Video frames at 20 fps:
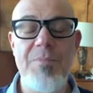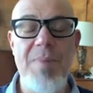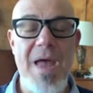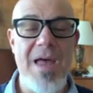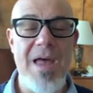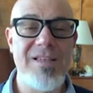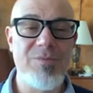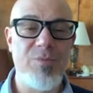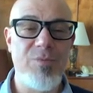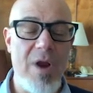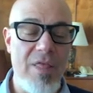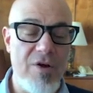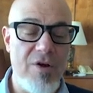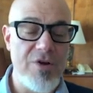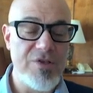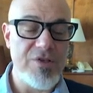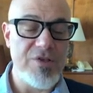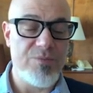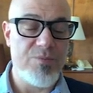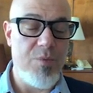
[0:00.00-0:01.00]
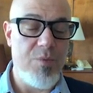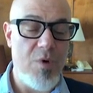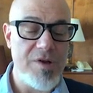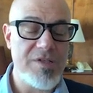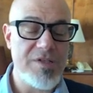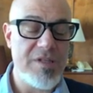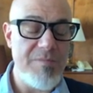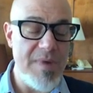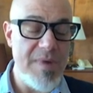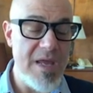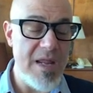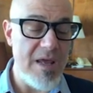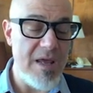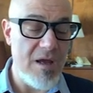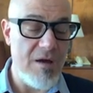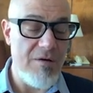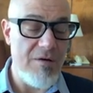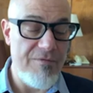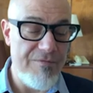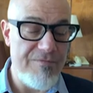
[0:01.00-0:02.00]
depends. It's one of those, what is the
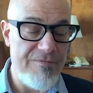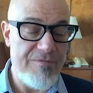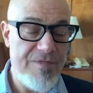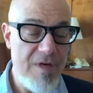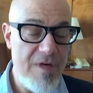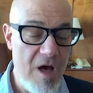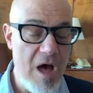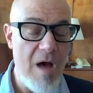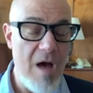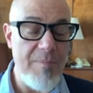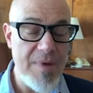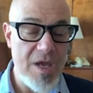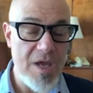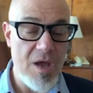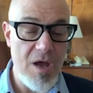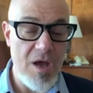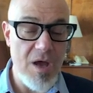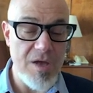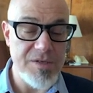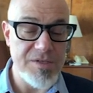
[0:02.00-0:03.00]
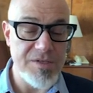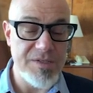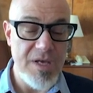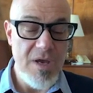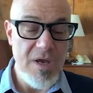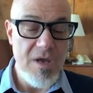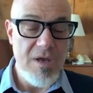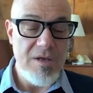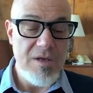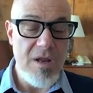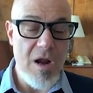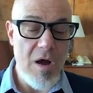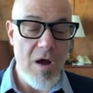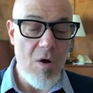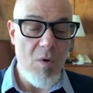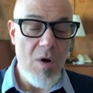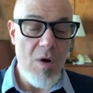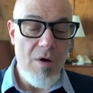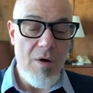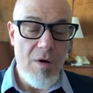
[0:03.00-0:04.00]
meaning of because,
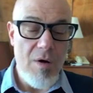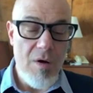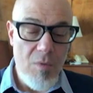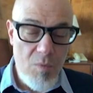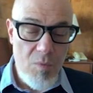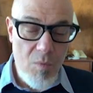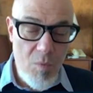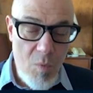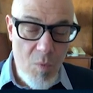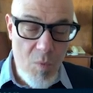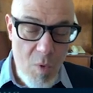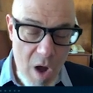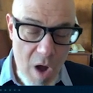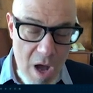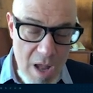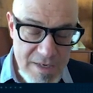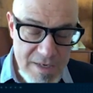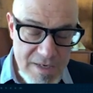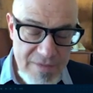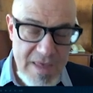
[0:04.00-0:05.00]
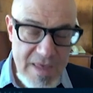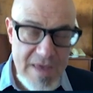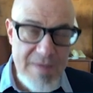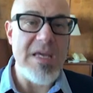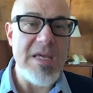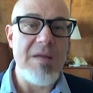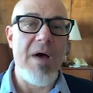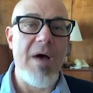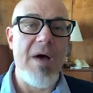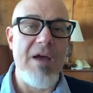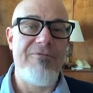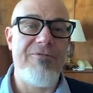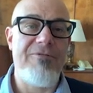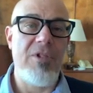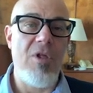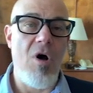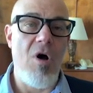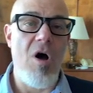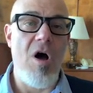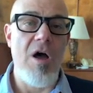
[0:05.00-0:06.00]
what do they mean by
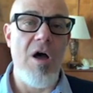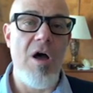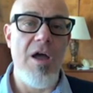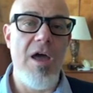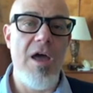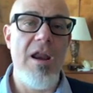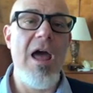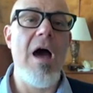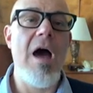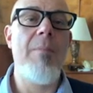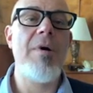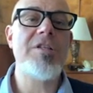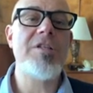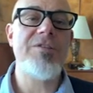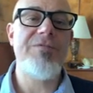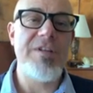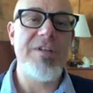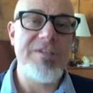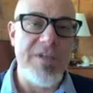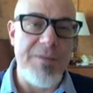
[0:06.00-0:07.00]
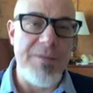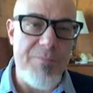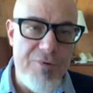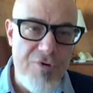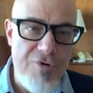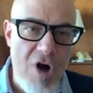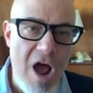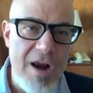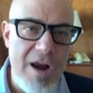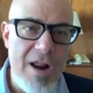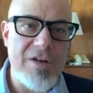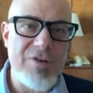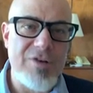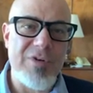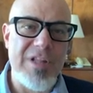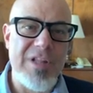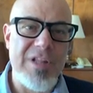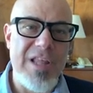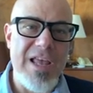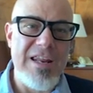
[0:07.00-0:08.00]
flaw, and how much of it is a
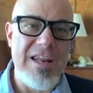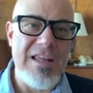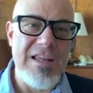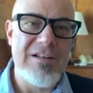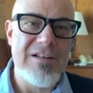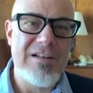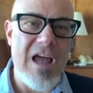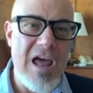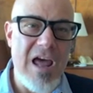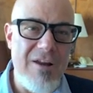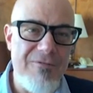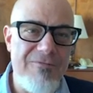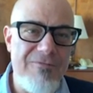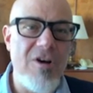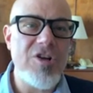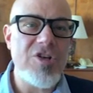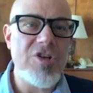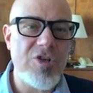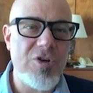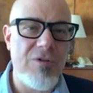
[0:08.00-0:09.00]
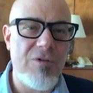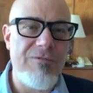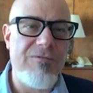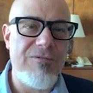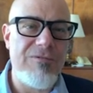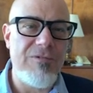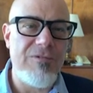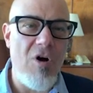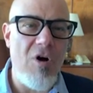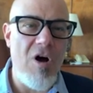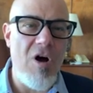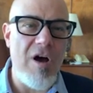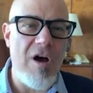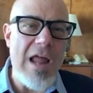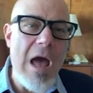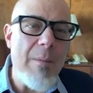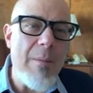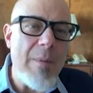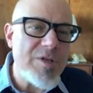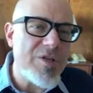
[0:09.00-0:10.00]
product related kind of functional flaw,
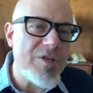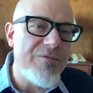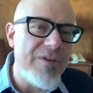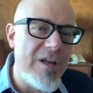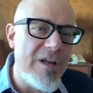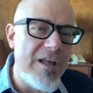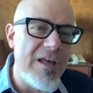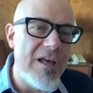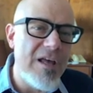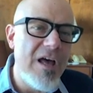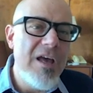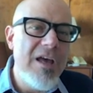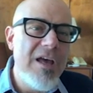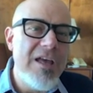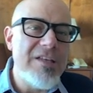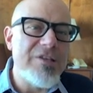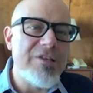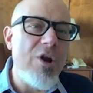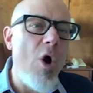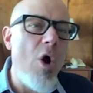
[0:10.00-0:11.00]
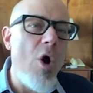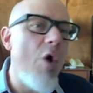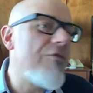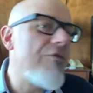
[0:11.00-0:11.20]
and how much of it is an